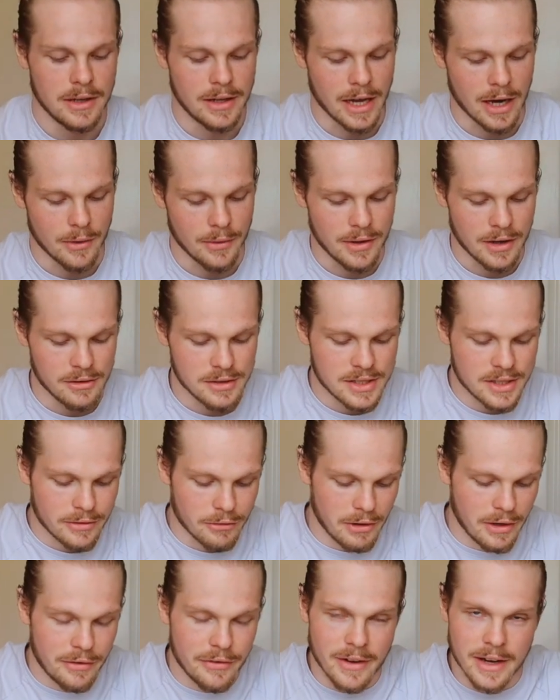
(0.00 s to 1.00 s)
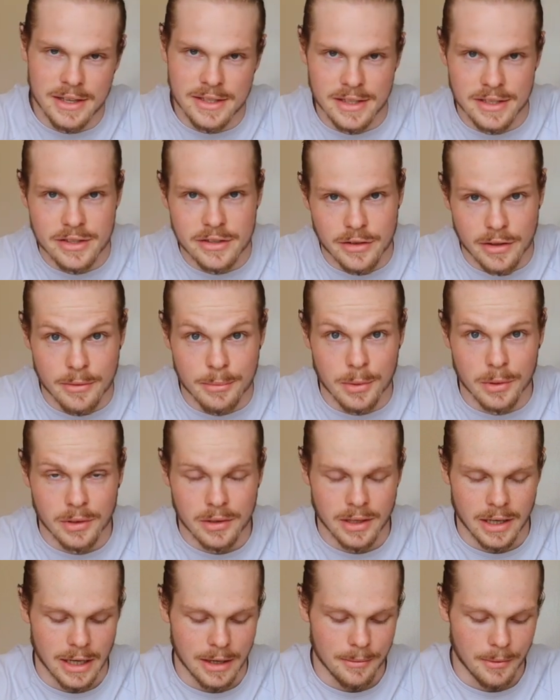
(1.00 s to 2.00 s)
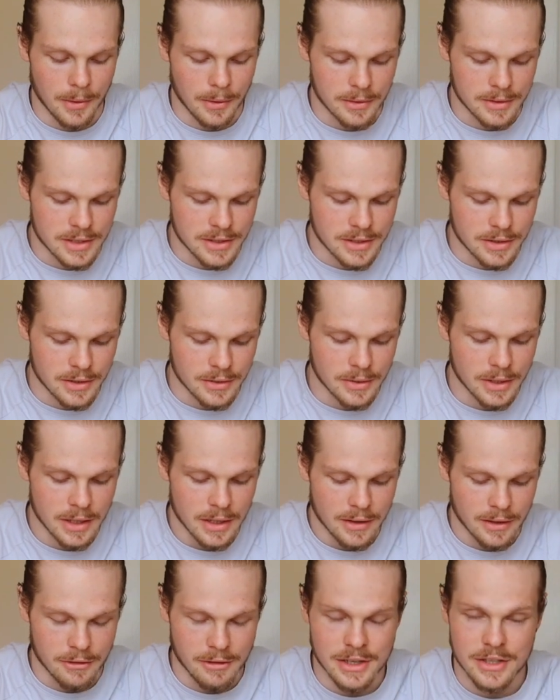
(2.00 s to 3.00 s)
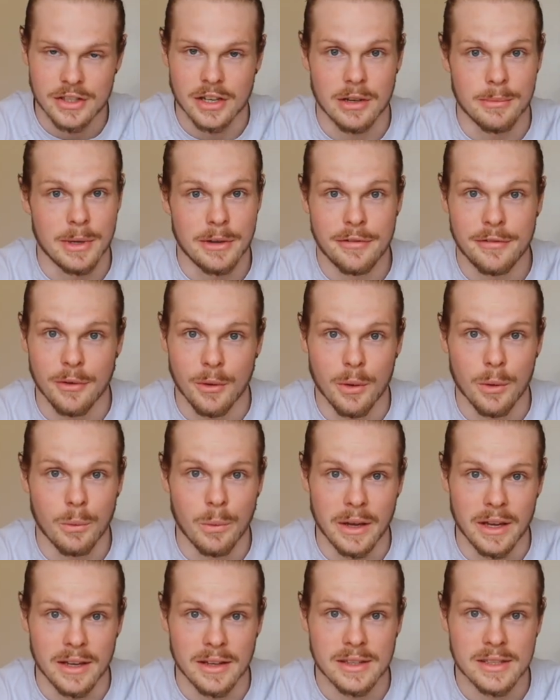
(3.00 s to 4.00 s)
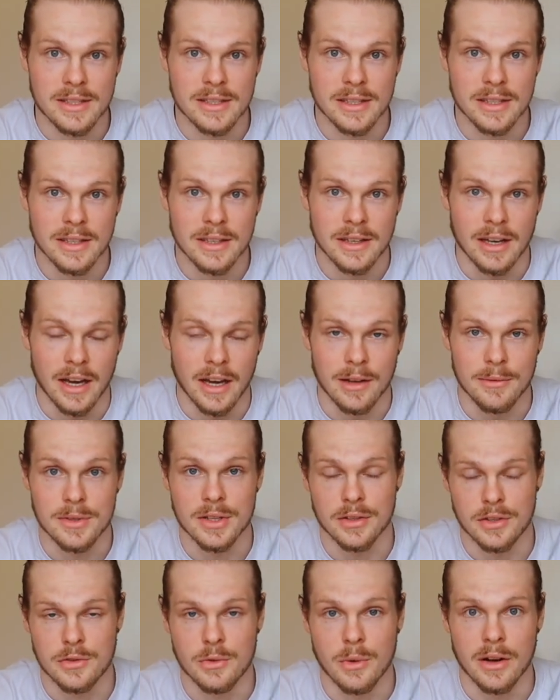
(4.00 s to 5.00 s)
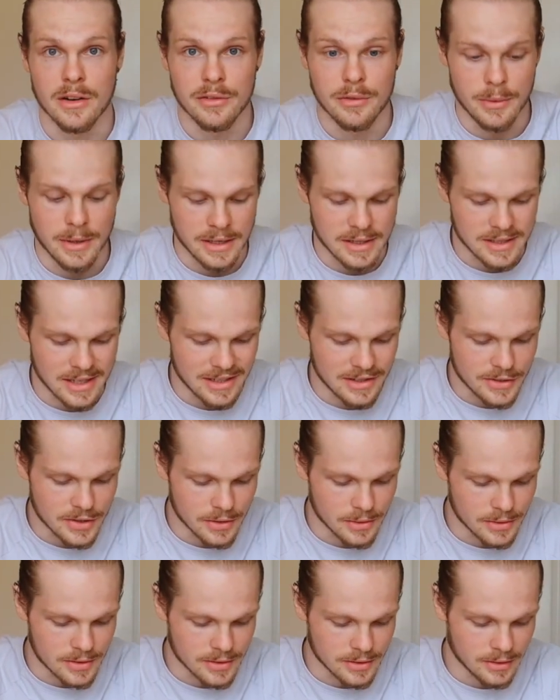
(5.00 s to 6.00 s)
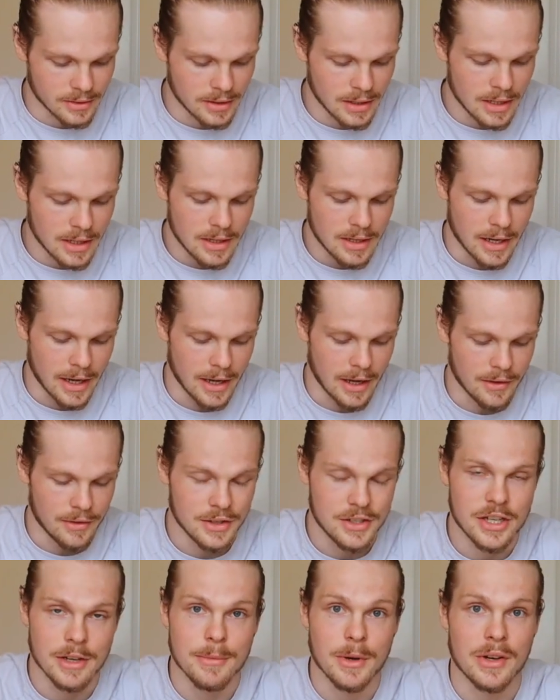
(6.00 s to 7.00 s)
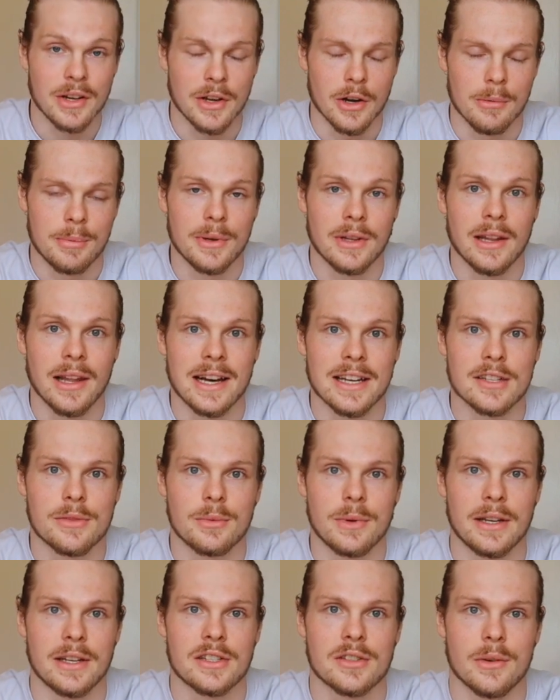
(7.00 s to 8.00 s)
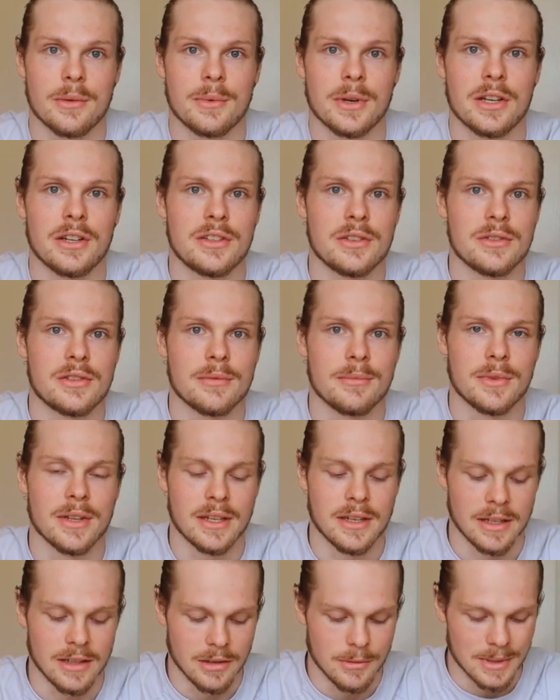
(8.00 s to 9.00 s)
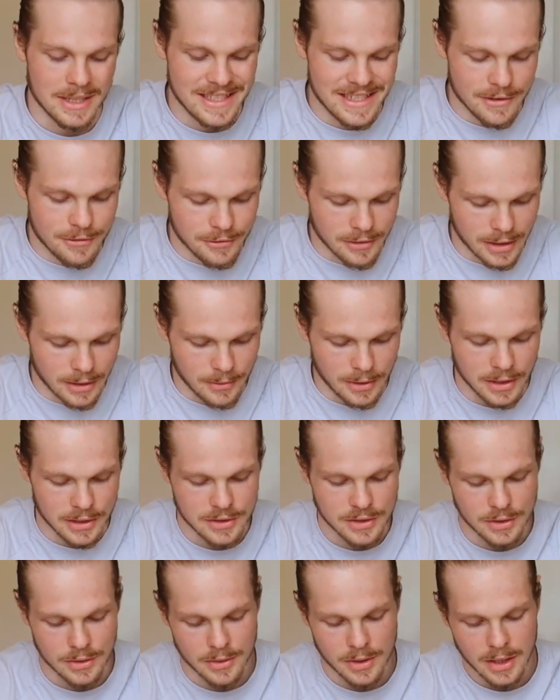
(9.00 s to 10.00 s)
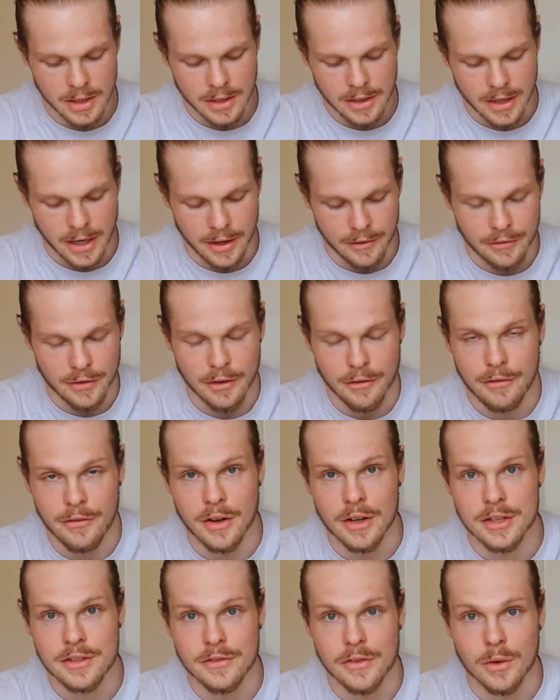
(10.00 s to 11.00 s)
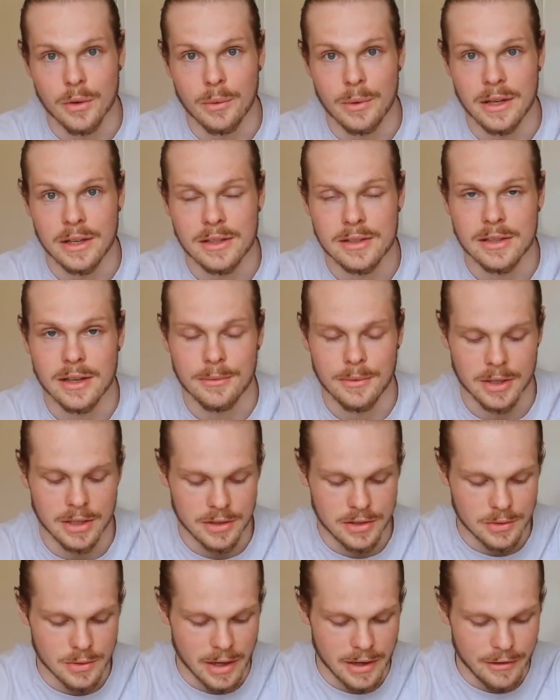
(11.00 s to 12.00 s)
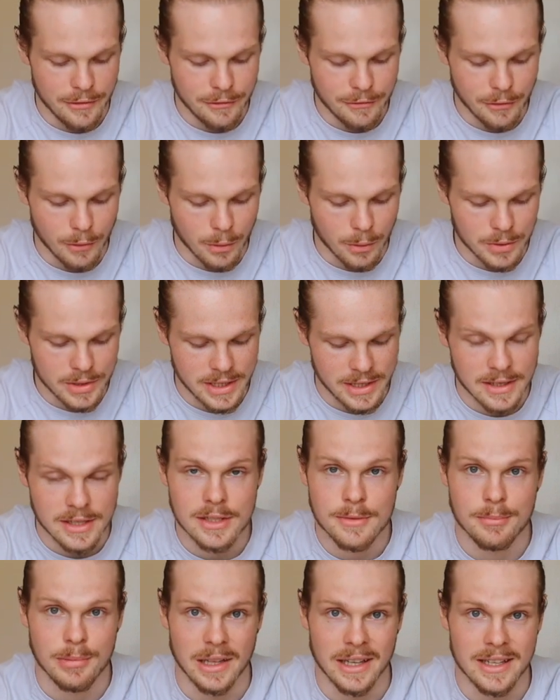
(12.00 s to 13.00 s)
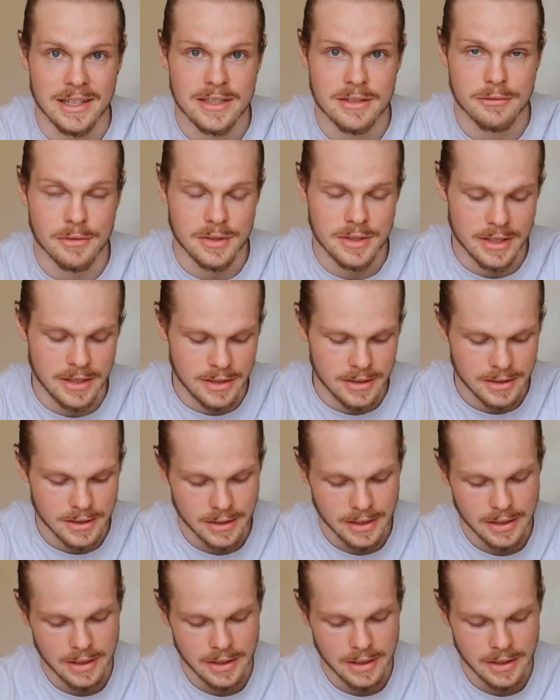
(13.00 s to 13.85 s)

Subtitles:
Now, there is three phases to the bulk that I'm going to do. They're each going to be 4 weeks, so 12 weeks in total. The gym only opened last week, so I'm going to do something a little bit different. I'm going to do, for the first 4 weeks, I'm going to do a 4-day split routine.